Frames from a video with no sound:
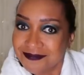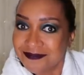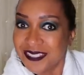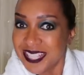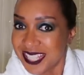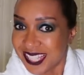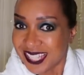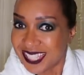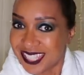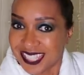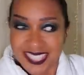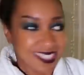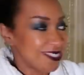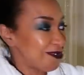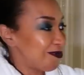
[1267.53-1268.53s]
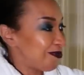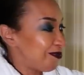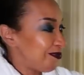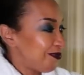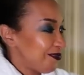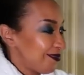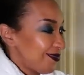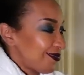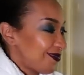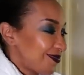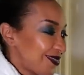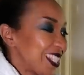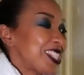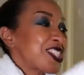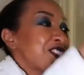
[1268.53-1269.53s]
Vintage.
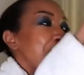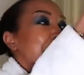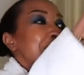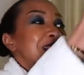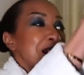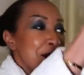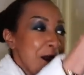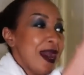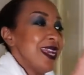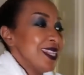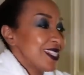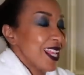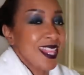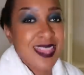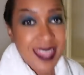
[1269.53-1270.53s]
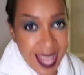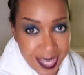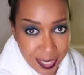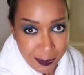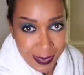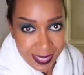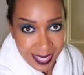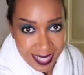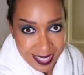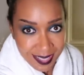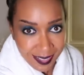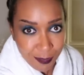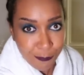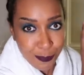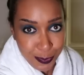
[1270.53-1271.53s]
This shop is amazing. Thank me later.
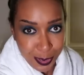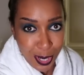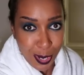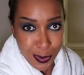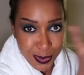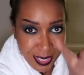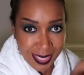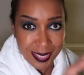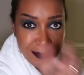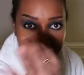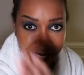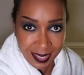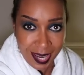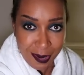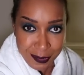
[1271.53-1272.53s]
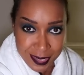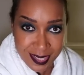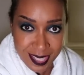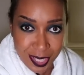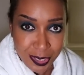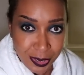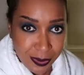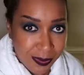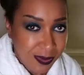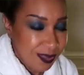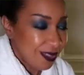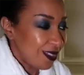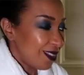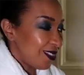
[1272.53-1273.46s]
If you go, tell them that Karen sent you.